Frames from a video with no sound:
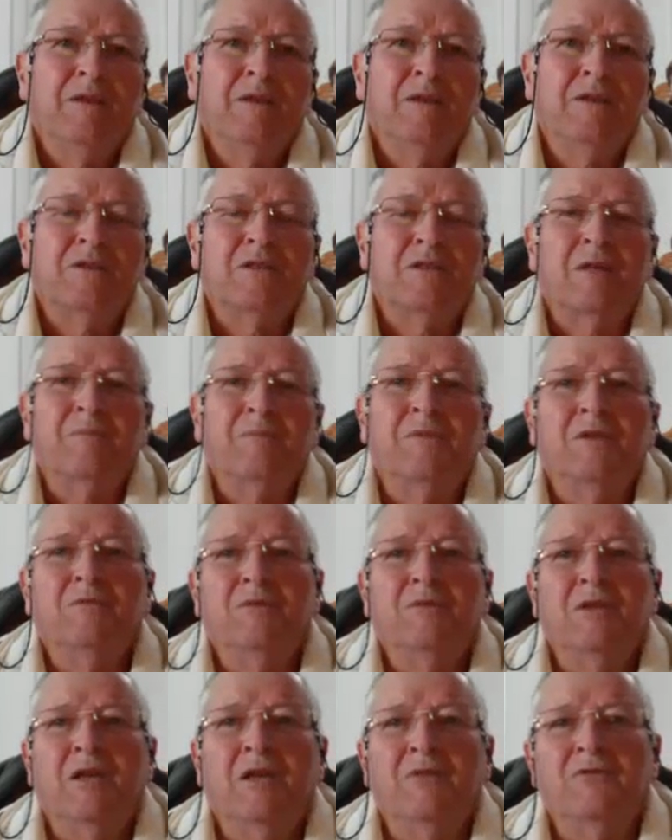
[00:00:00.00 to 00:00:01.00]
It's
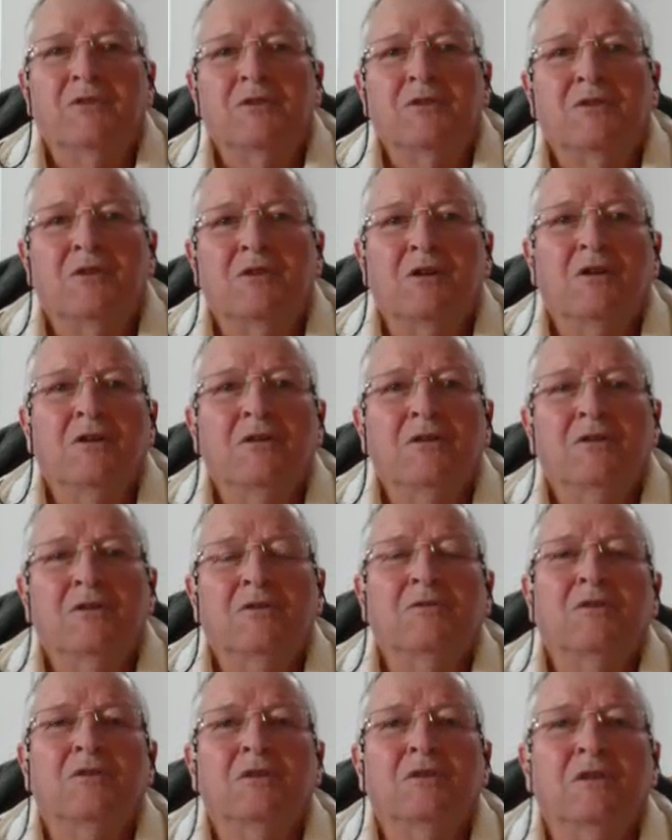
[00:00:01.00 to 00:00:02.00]
something we have to die
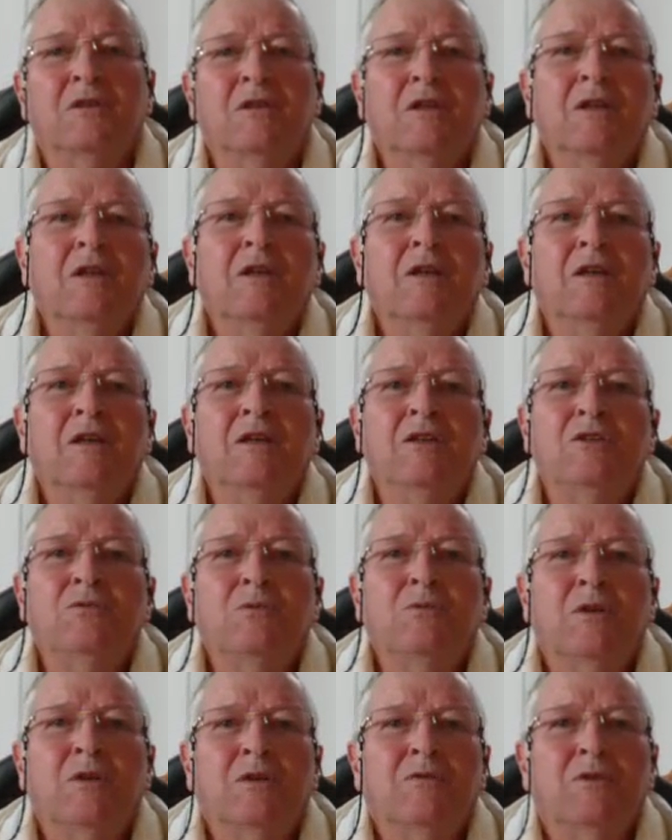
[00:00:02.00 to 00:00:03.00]
to. And I think
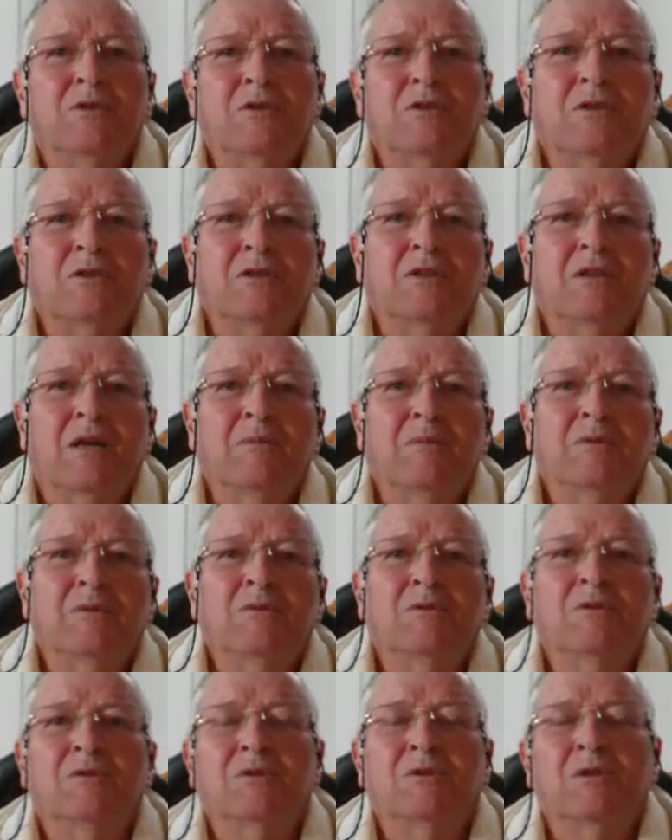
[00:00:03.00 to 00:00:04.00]
each one of us can come
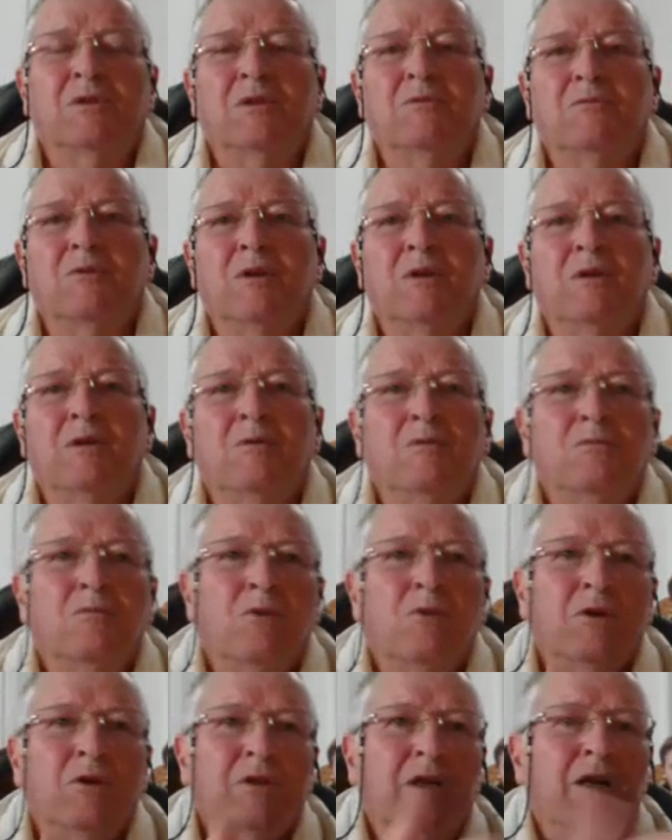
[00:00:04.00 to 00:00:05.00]
to a thing
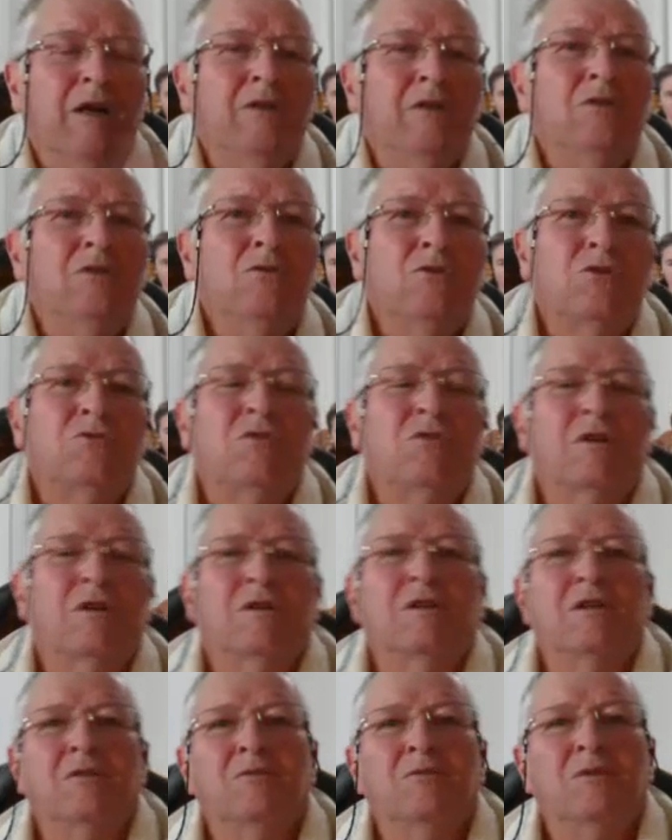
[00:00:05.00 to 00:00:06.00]
what are you
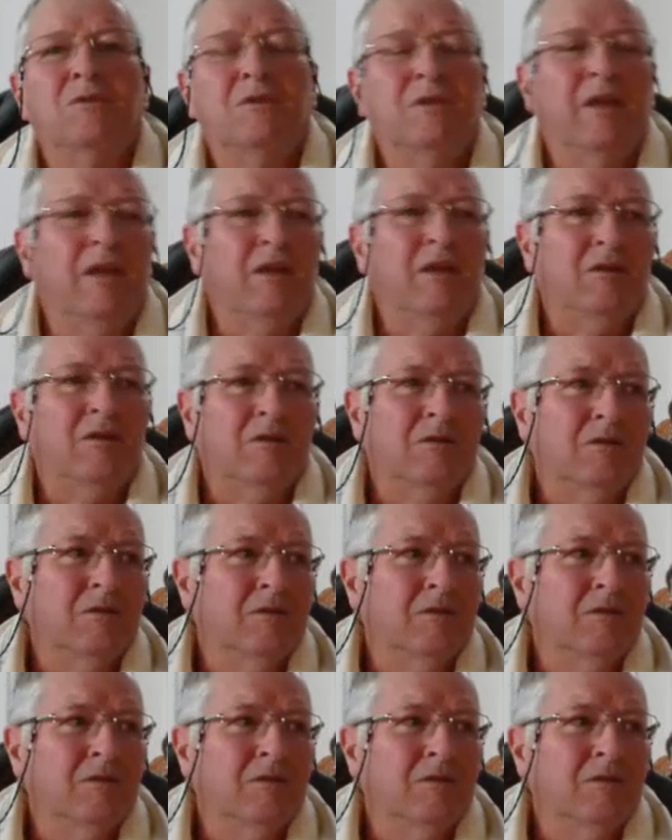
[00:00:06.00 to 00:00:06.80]
struggling with now?